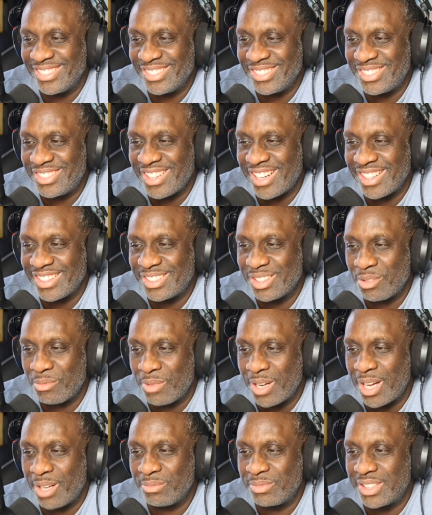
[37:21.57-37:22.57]
Don't try to
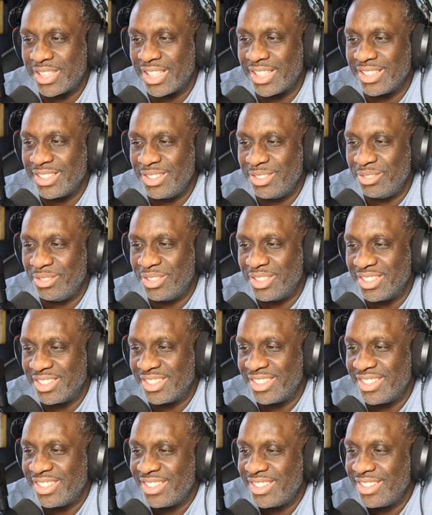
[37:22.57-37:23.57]
tell me I'm telling you
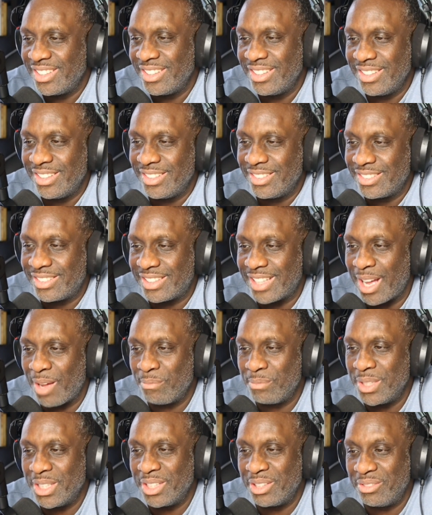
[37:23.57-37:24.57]
to
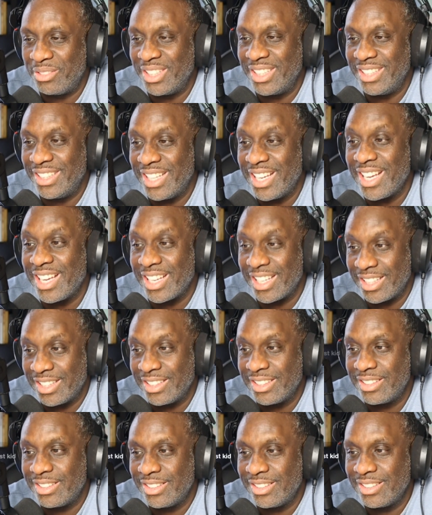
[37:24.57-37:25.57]
stop being greedy.
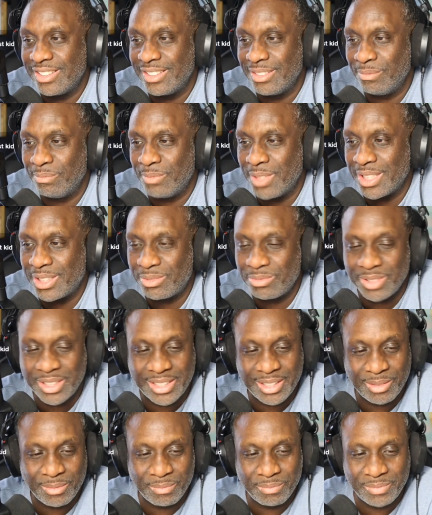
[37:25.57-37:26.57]
Yeah, mess
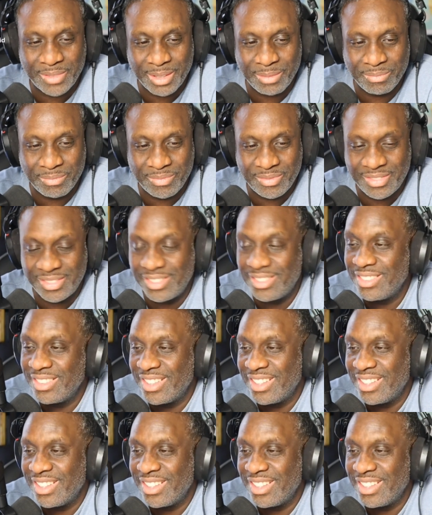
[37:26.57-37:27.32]
with them.